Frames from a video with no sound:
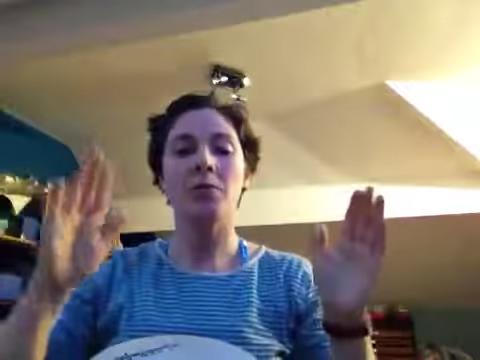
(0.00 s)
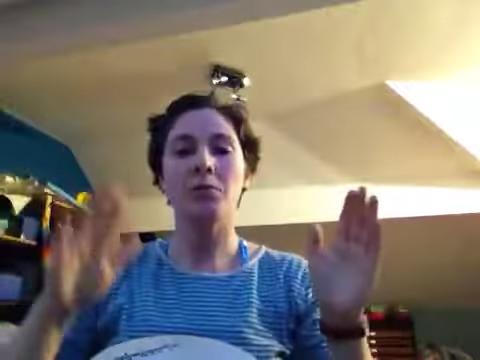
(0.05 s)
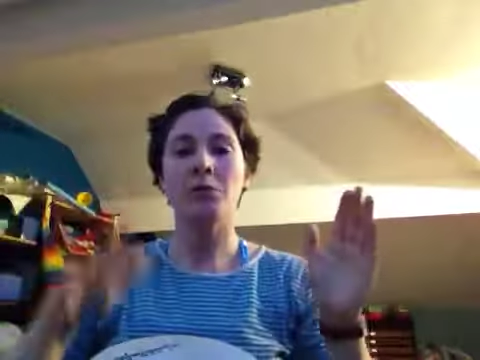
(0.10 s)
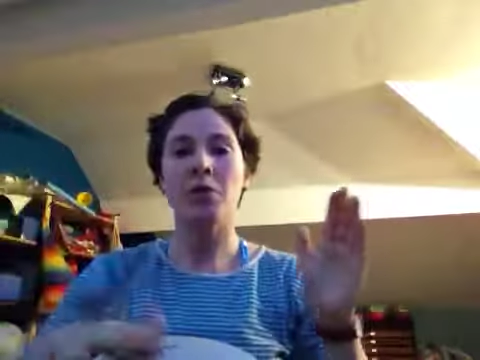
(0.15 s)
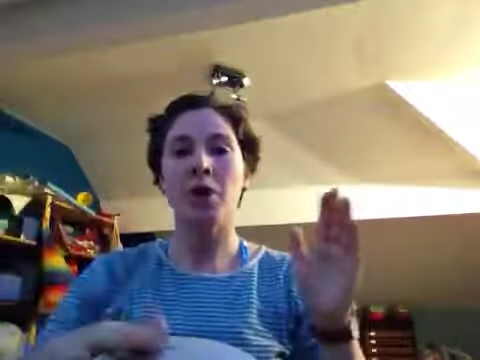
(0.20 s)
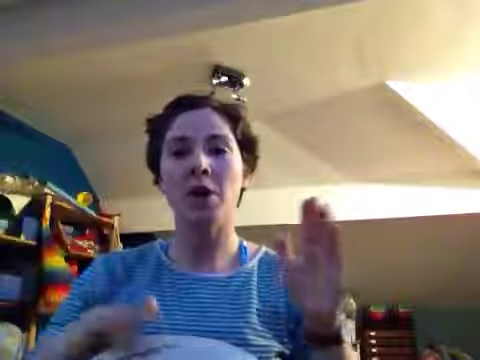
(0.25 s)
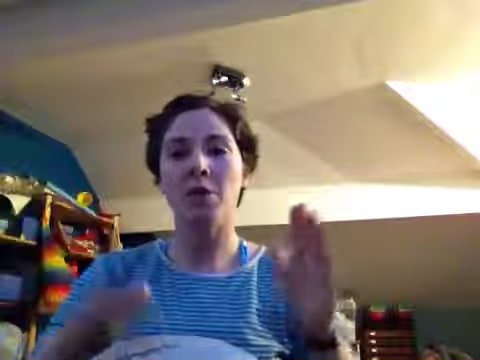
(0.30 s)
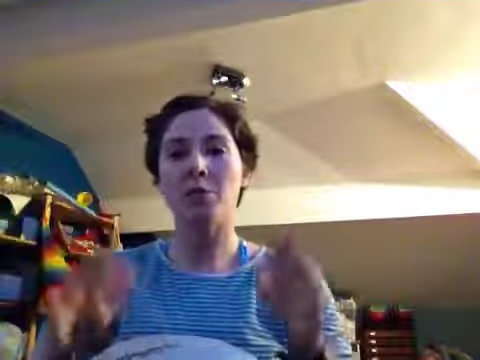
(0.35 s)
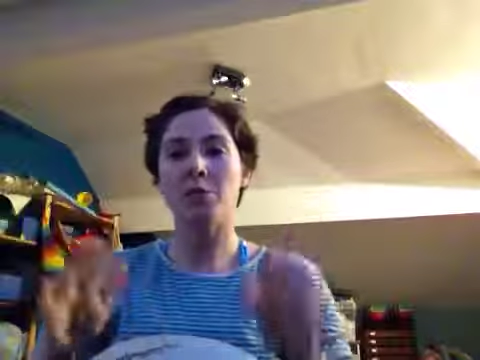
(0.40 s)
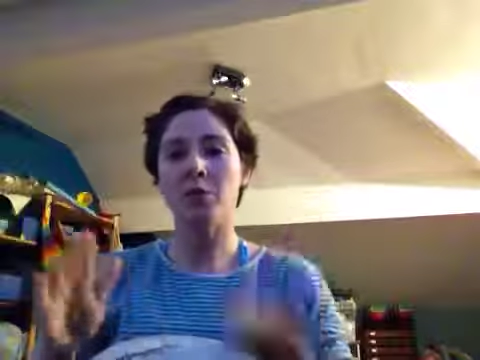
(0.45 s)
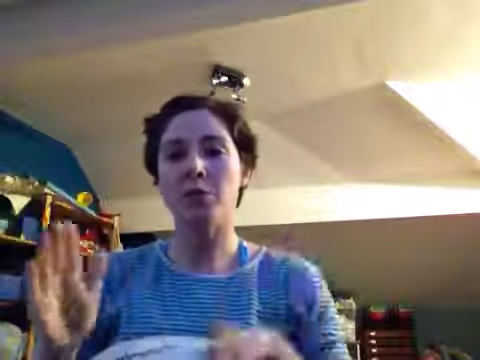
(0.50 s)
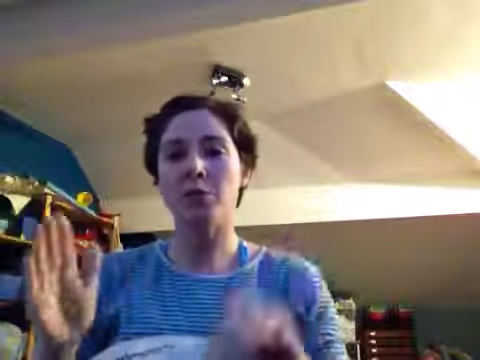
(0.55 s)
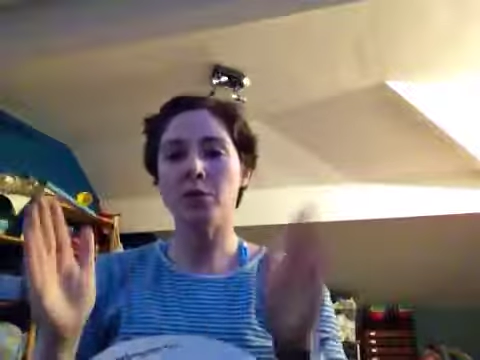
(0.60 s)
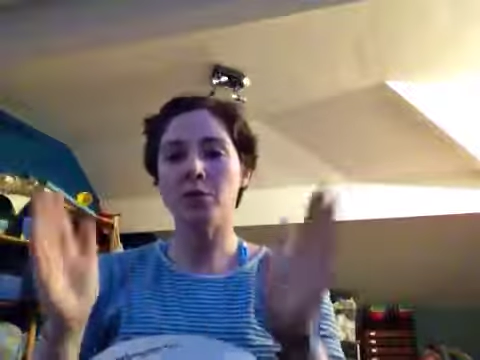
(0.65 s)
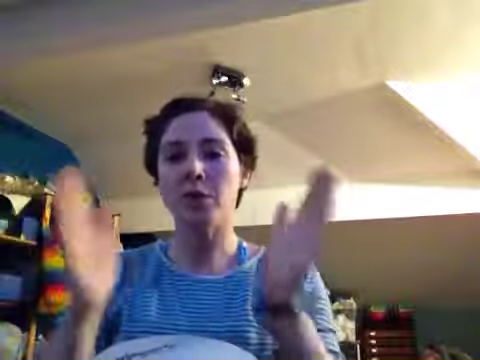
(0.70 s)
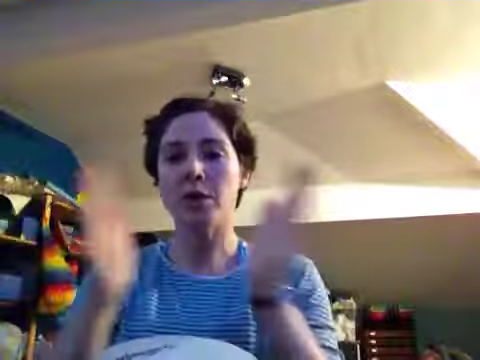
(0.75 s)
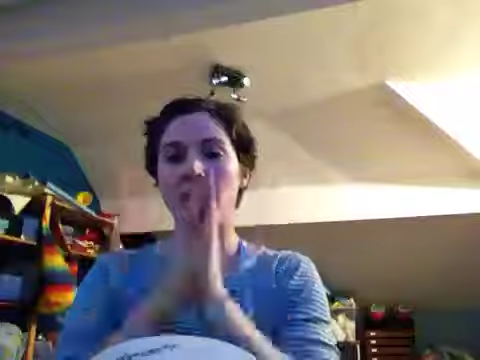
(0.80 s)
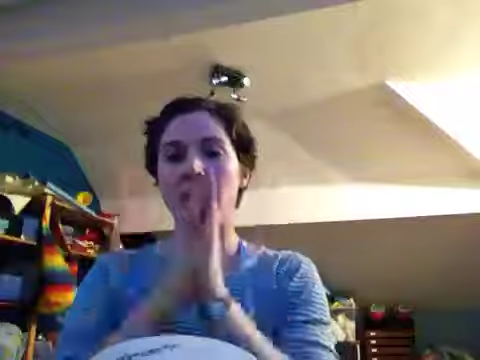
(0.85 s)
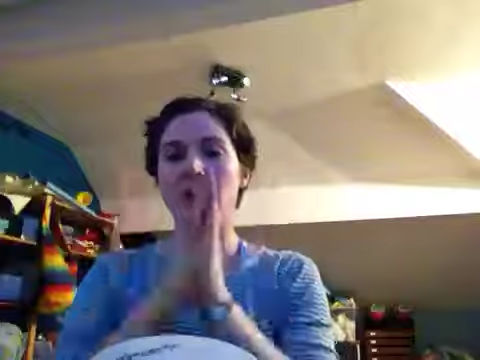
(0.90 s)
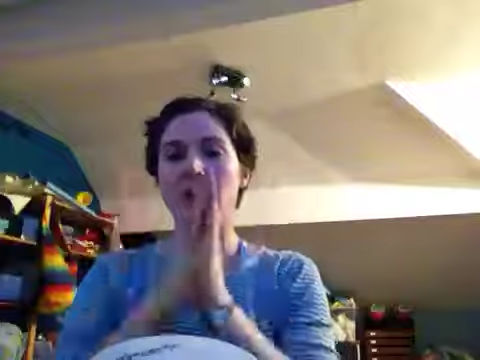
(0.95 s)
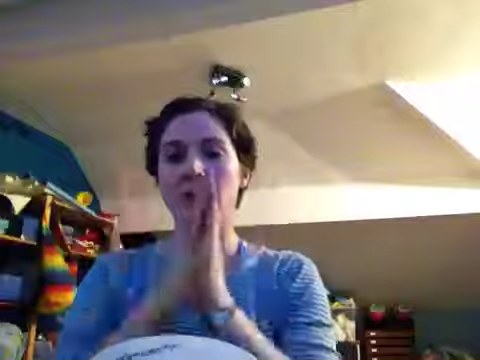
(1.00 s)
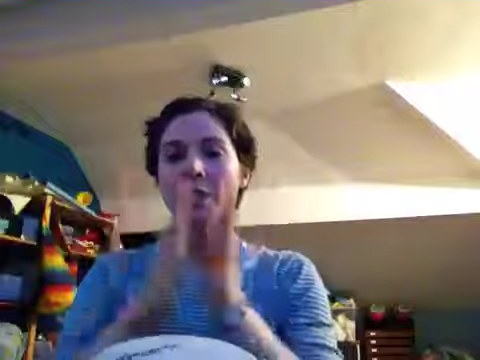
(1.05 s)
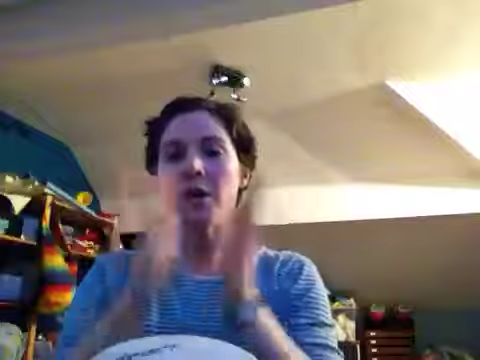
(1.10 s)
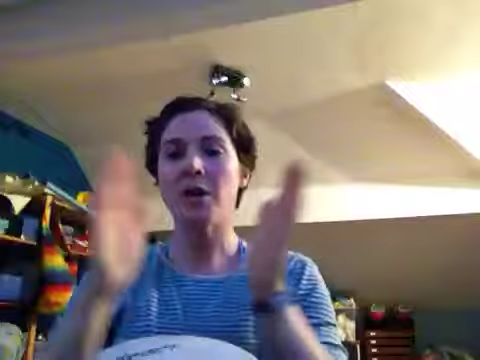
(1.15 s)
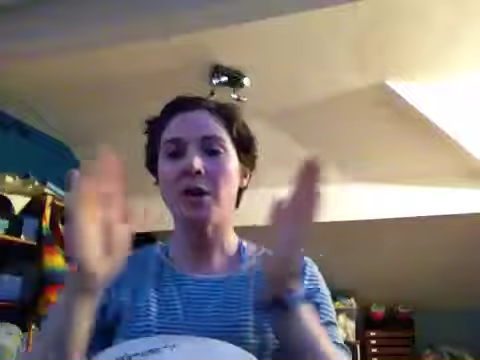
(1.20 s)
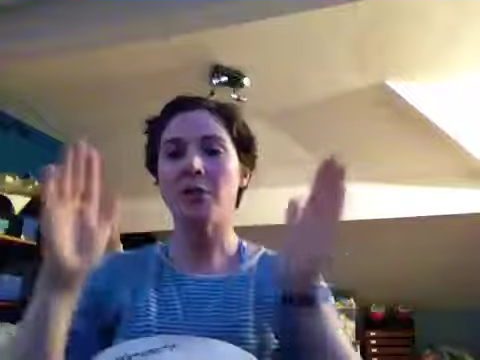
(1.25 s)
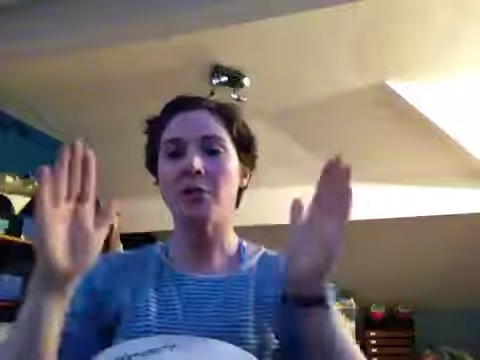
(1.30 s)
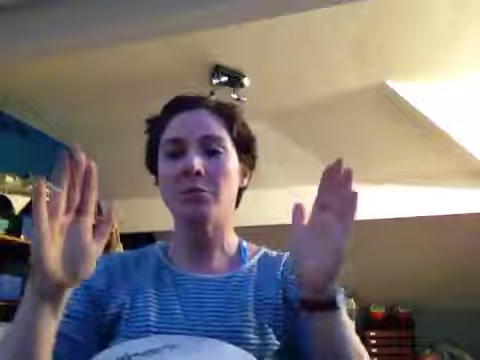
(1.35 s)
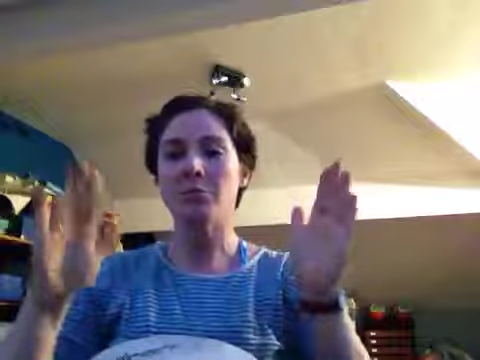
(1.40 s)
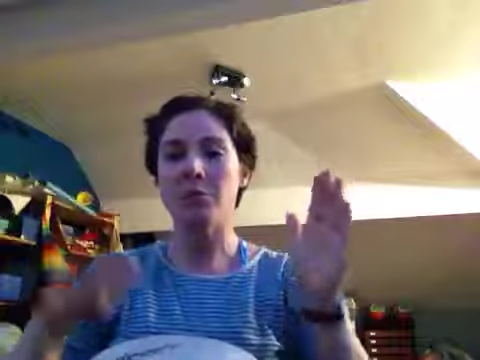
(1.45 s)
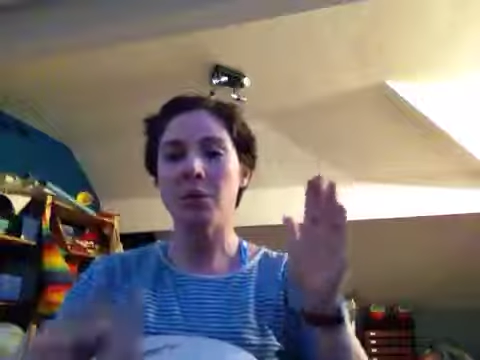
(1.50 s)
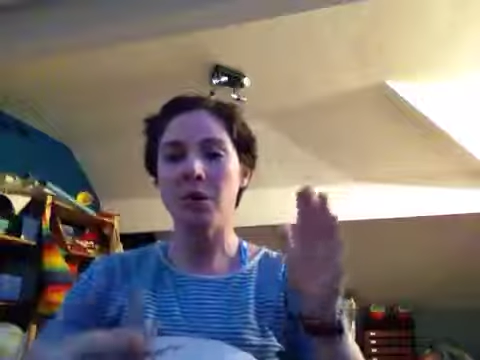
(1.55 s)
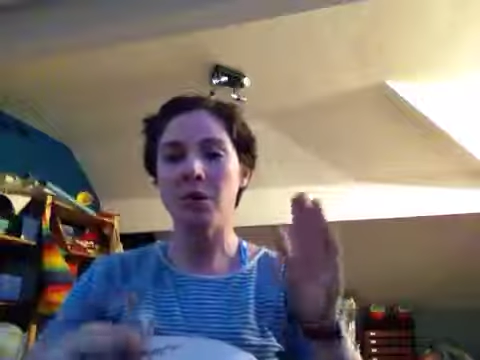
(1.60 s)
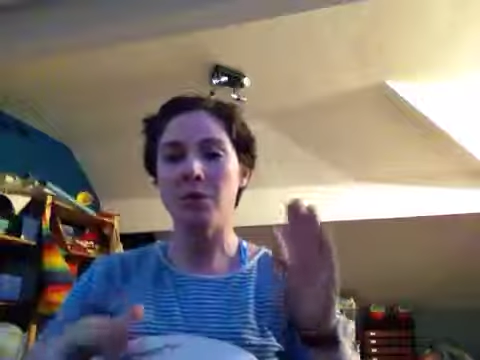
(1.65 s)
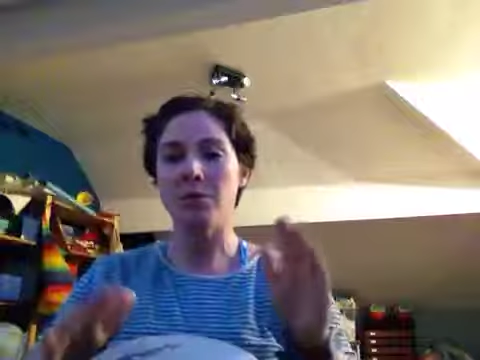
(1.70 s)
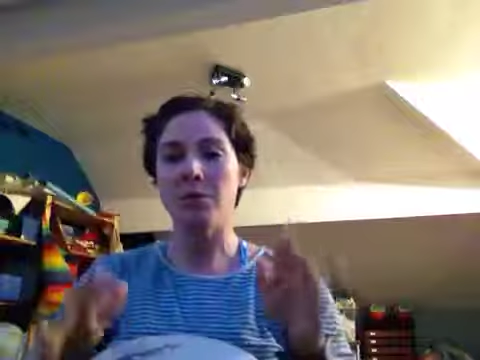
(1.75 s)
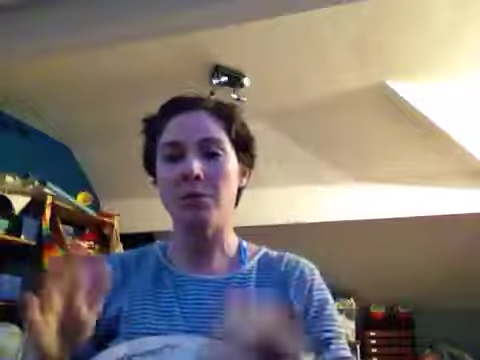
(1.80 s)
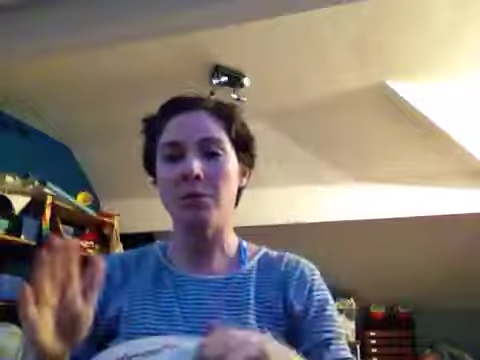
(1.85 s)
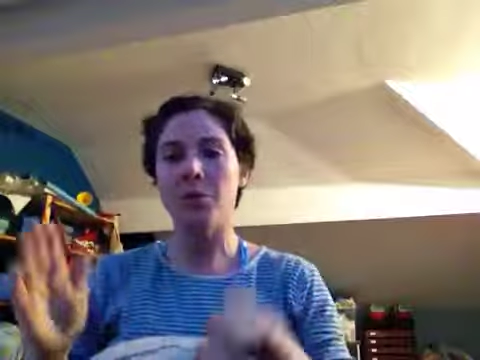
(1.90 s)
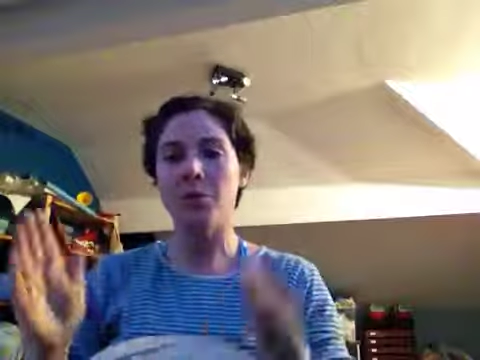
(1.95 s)
Bubble gum,
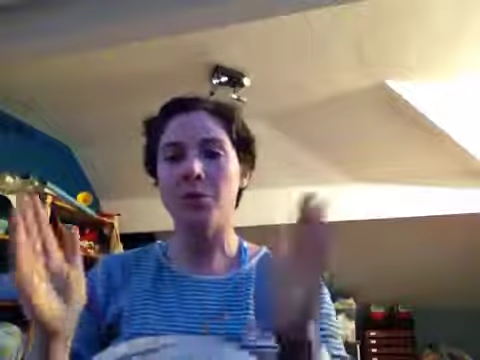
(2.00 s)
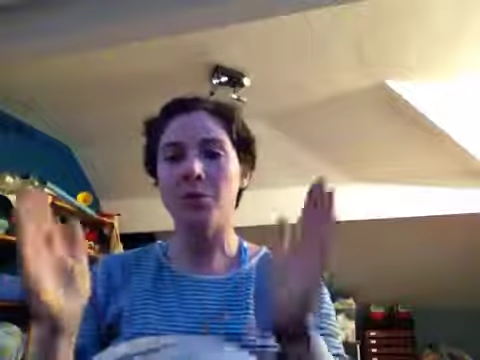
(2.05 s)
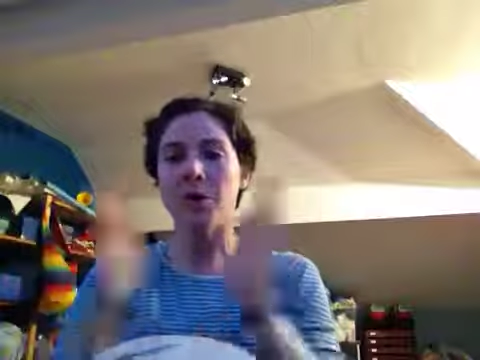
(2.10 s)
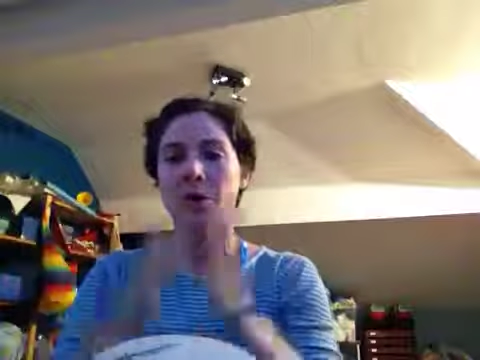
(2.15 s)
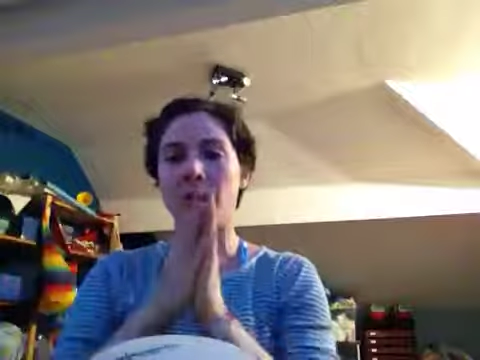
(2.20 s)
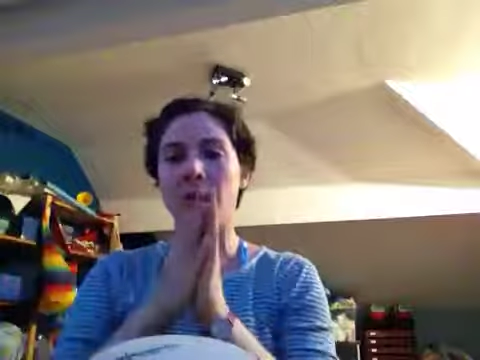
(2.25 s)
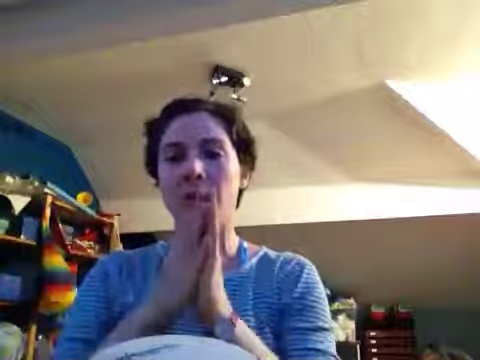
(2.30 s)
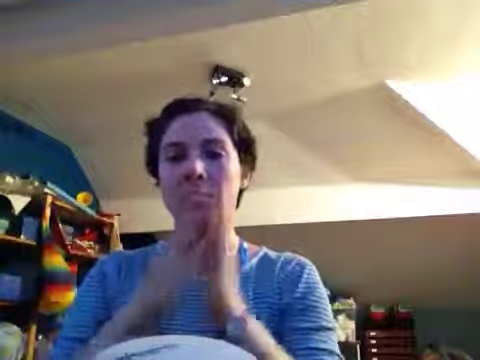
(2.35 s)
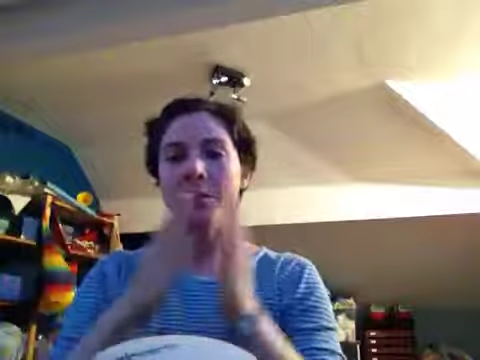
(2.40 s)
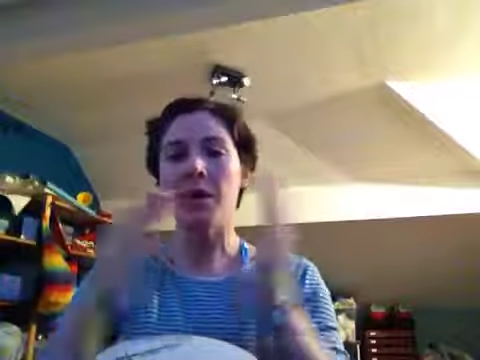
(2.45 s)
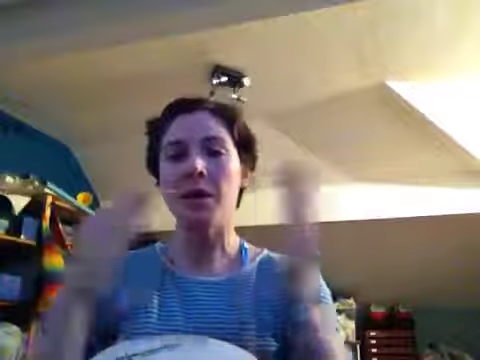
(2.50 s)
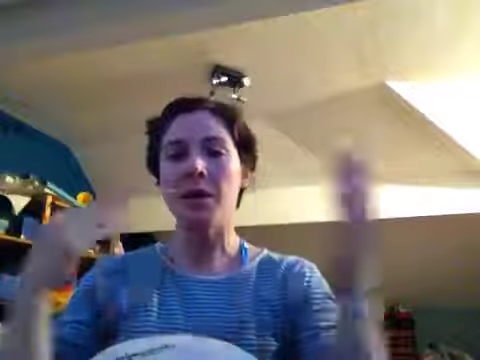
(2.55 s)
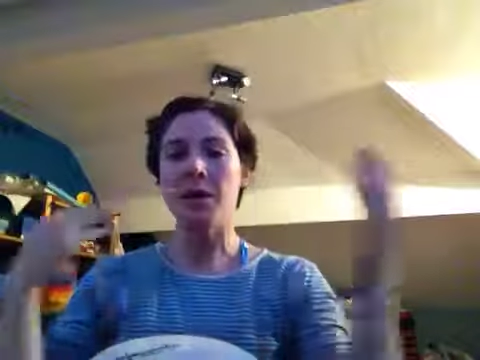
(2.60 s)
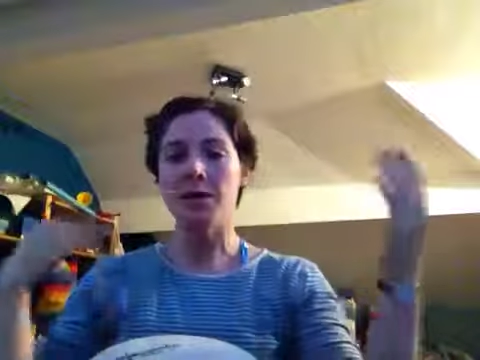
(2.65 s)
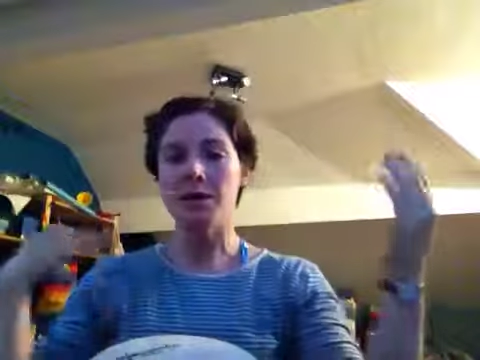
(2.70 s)
bubble gum,